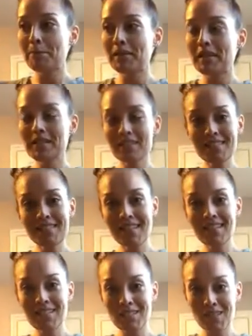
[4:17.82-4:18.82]
But other than
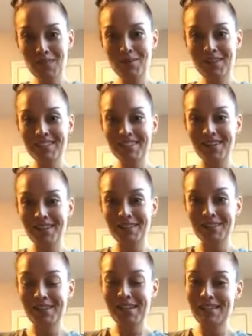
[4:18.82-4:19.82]
that, that's all I wanted to talk
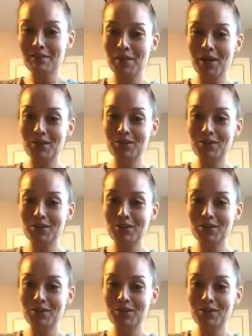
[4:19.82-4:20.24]
to you guys about.